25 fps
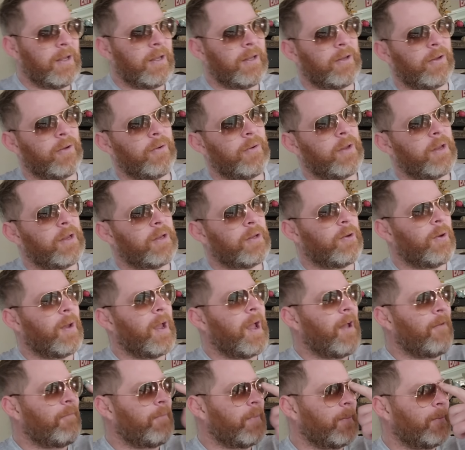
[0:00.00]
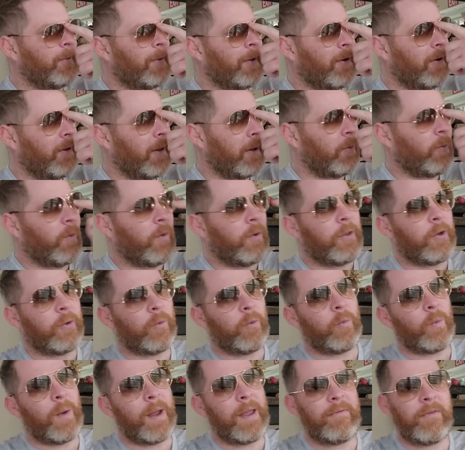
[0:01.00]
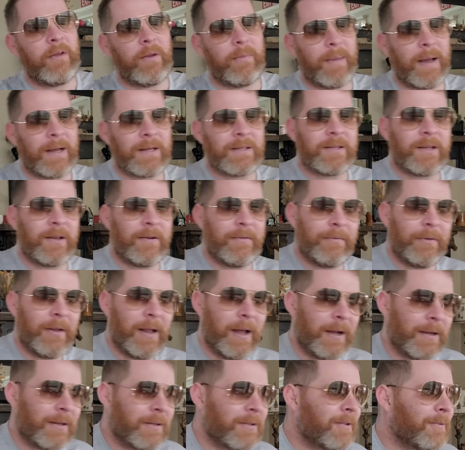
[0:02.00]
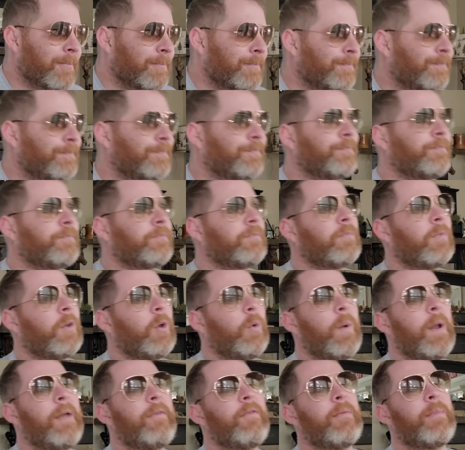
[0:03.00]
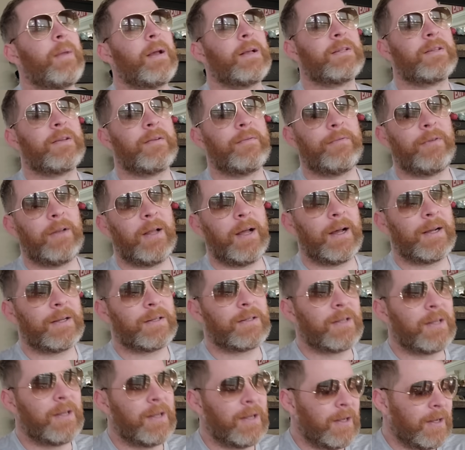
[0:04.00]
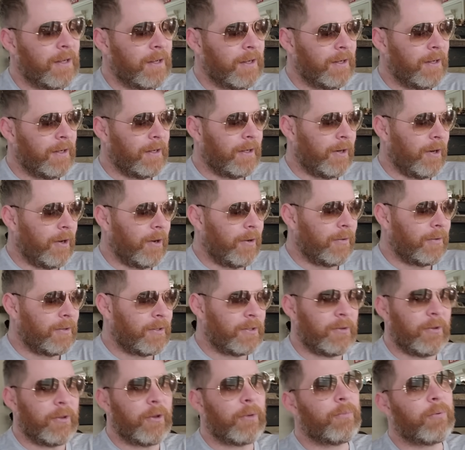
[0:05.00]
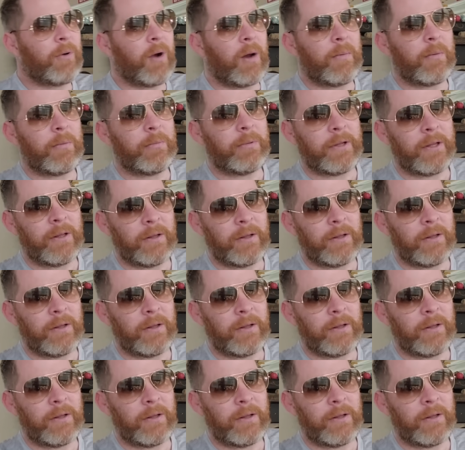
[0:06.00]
You know, and you have people that are like, well, they're waving Mexican flags. They're waving Mexican flags, you know, so they're probably